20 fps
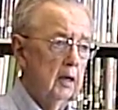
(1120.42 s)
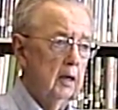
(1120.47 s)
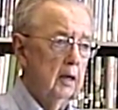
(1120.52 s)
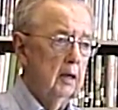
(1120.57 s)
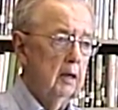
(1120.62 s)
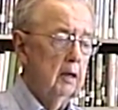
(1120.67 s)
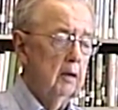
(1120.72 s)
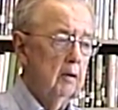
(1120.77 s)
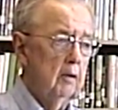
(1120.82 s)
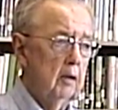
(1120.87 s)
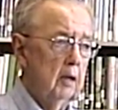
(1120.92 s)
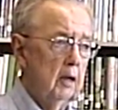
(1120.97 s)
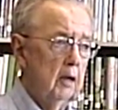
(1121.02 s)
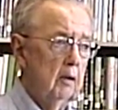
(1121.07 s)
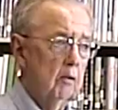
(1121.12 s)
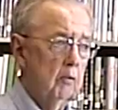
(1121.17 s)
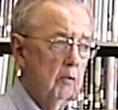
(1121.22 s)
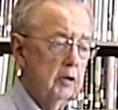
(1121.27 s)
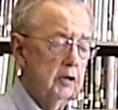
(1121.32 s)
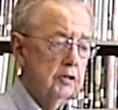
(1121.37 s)
he
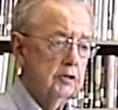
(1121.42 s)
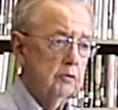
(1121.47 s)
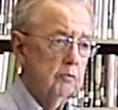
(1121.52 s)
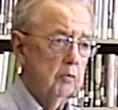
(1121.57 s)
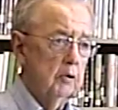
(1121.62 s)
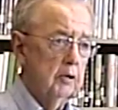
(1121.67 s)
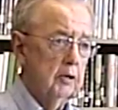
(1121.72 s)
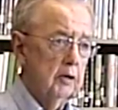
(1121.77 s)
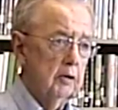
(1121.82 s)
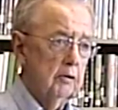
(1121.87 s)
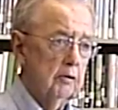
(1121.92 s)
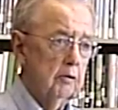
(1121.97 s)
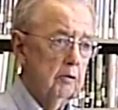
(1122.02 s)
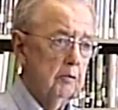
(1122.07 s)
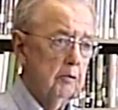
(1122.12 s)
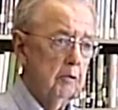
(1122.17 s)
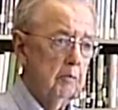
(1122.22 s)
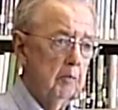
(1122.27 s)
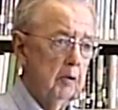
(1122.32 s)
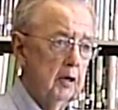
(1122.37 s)
arranged it with our group
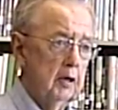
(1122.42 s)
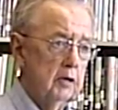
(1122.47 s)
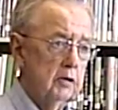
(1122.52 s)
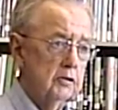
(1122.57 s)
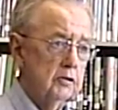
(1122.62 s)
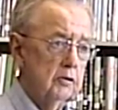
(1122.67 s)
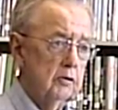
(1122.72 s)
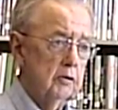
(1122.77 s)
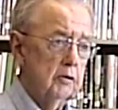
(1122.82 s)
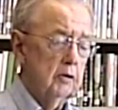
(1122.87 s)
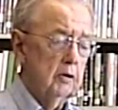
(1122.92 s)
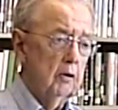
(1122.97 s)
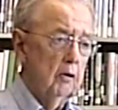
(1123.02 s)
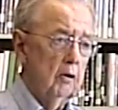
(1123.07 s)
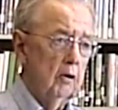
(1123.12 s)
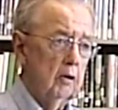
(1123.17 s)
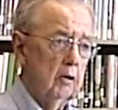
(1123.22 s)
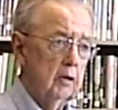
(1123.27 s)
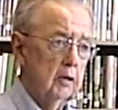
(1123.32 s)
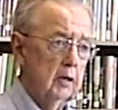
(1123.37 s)
commander so that
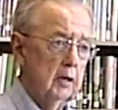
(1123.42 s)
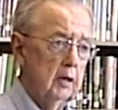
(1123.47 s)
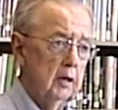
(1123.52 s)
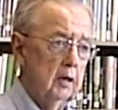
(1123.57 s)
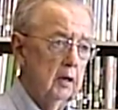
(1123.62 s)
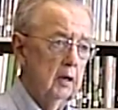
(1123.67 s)
all the